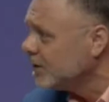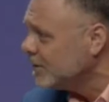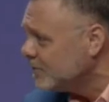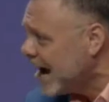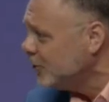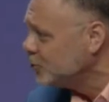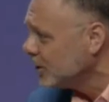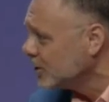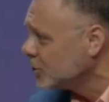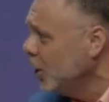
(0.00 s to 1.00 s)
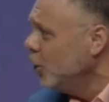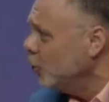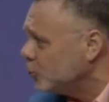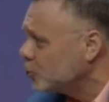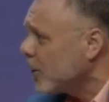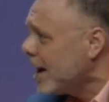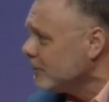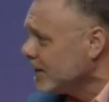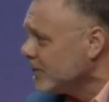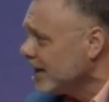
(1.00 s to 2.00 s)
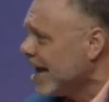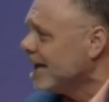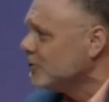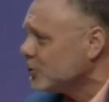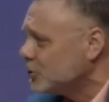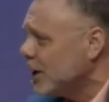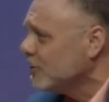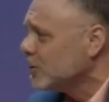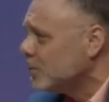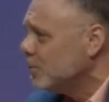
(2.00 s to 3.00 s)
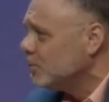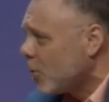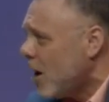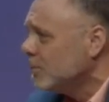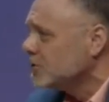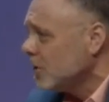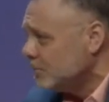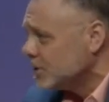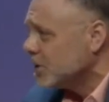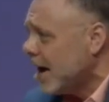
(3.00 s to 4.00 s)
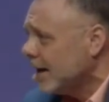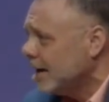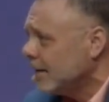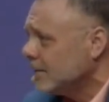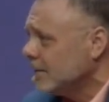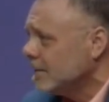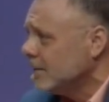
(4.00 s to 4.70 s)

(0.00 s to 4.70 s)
of an evangelist who's traveling the land to share the promise of Messiah.